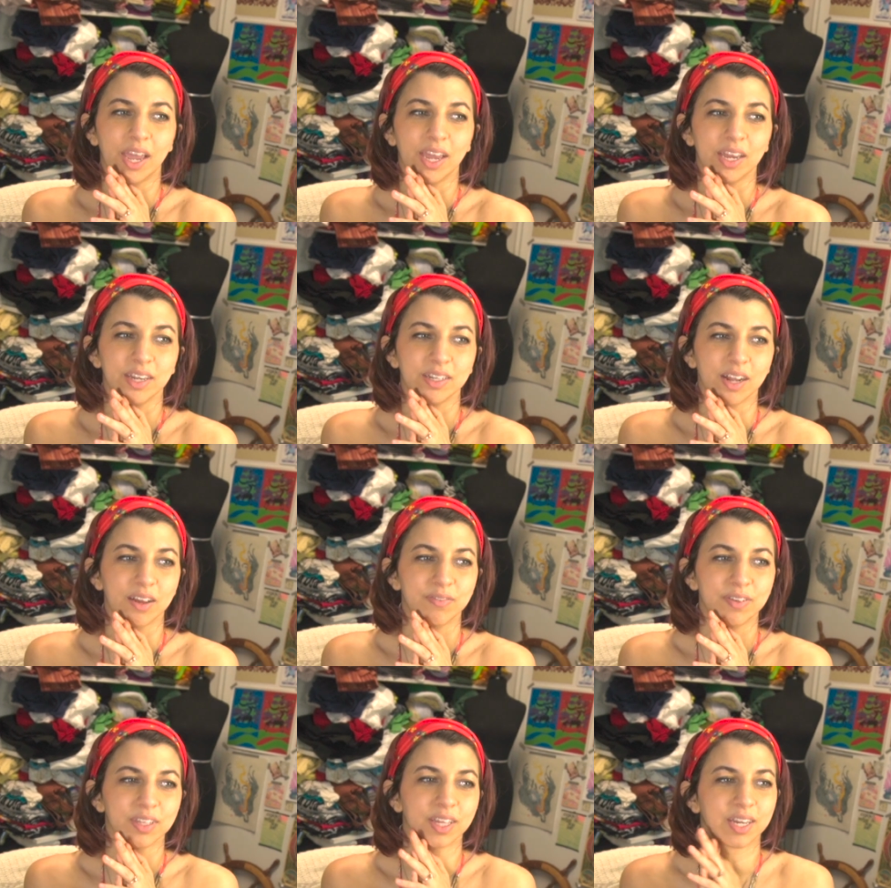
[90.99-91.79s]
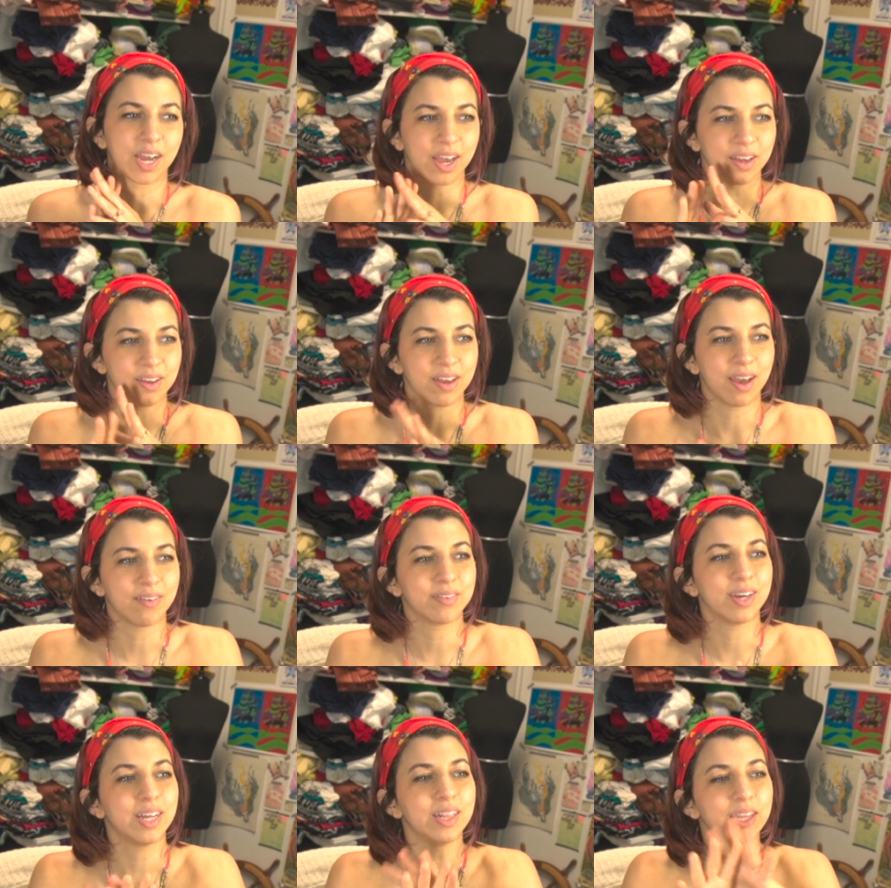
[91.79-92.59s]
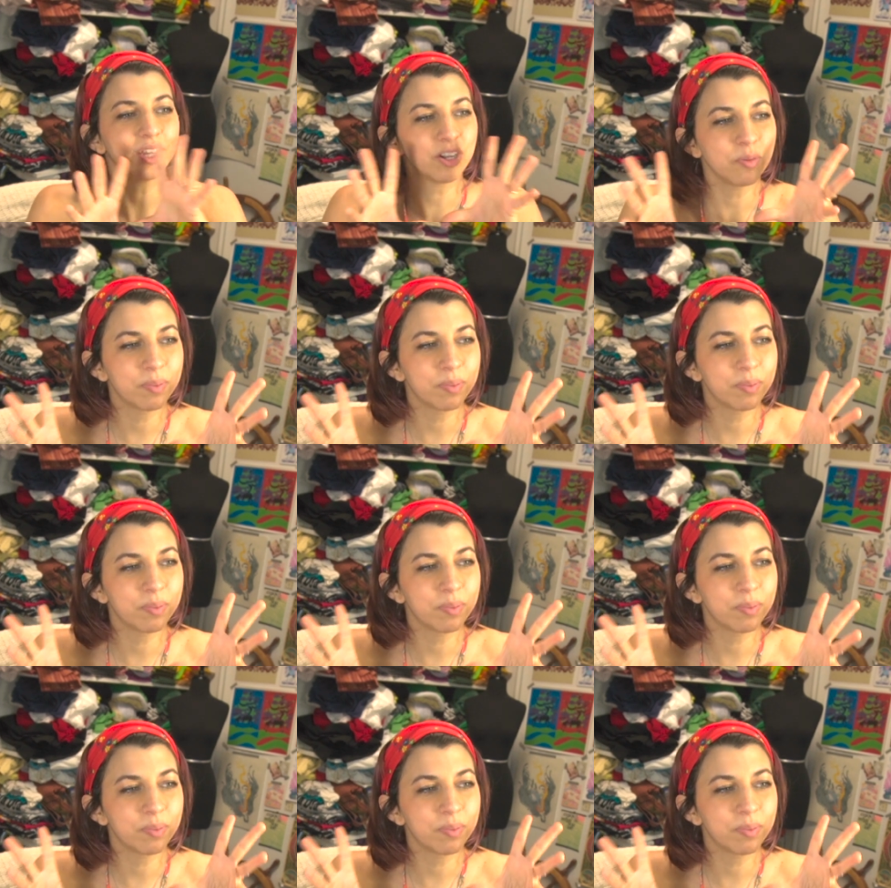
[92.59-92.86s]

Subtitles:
and I feel like I have a little